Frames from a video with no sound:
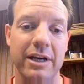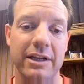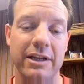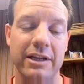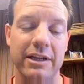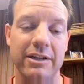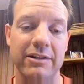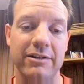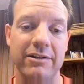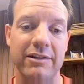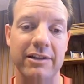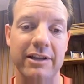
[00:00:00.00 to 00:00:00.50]

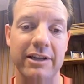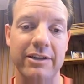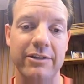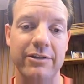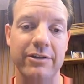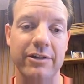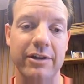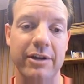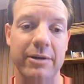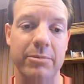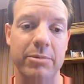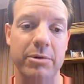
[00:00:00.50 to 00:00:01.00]
that has led
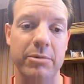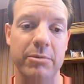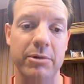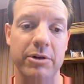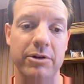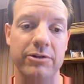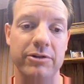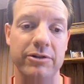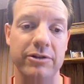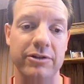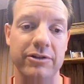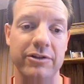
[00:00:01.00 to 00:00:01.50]
to their
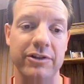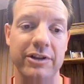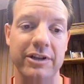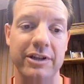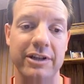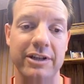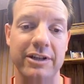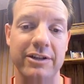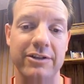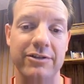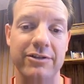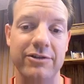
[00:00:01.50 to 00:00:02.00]
promotions in the
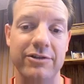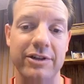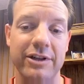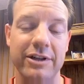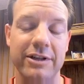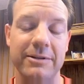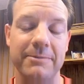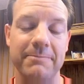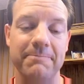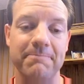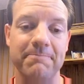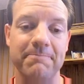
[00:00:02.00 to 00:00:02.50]
district.